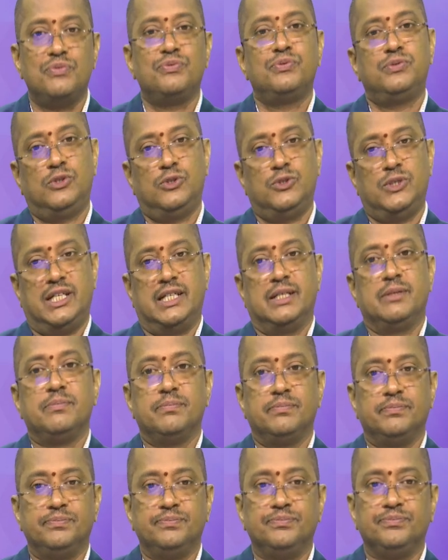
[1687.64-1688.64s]
a fluid,
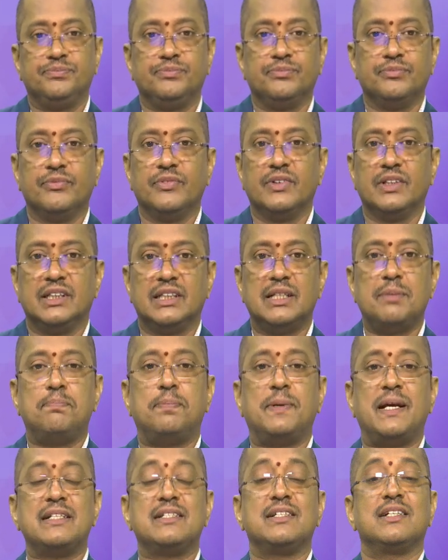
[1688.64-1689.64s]
the
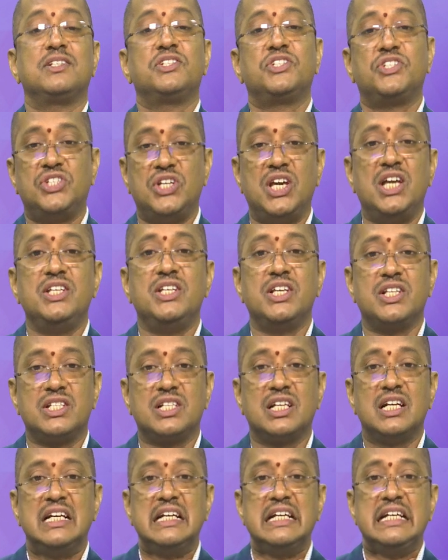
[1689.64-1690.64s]
pressure
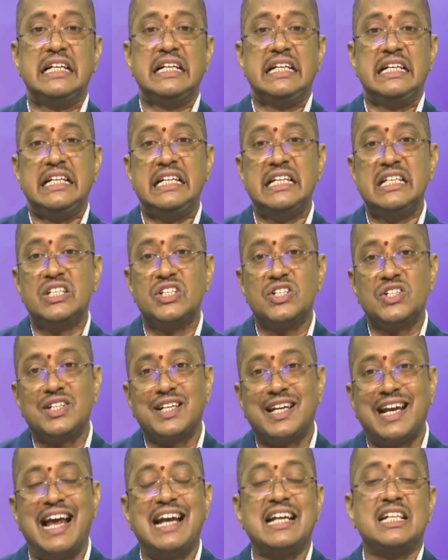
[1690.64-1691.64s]
changes is
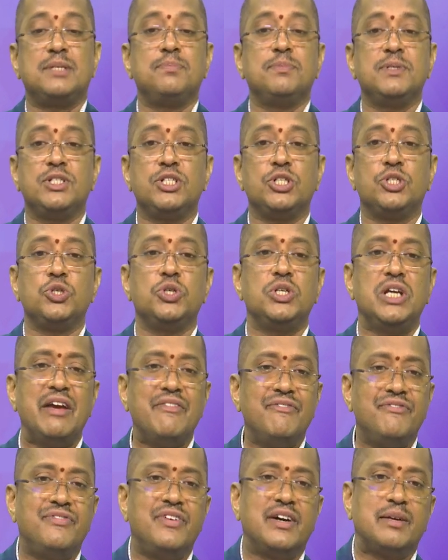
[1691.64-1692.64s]
transmitted to
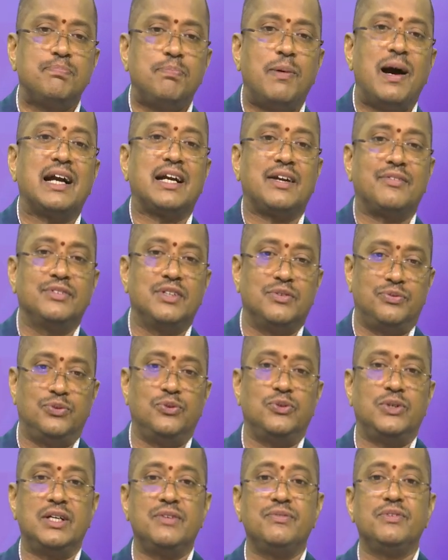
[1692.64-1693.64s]
every part of the
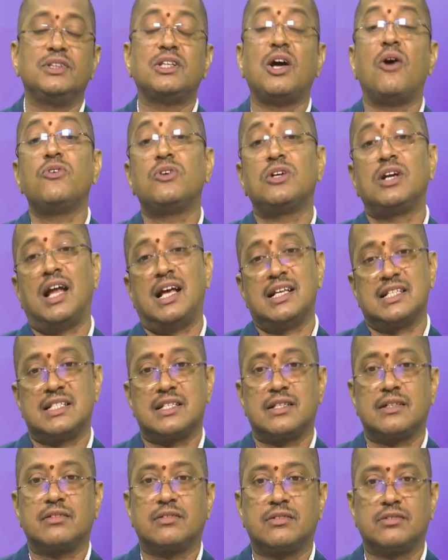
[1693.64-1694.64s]
fluid without loss.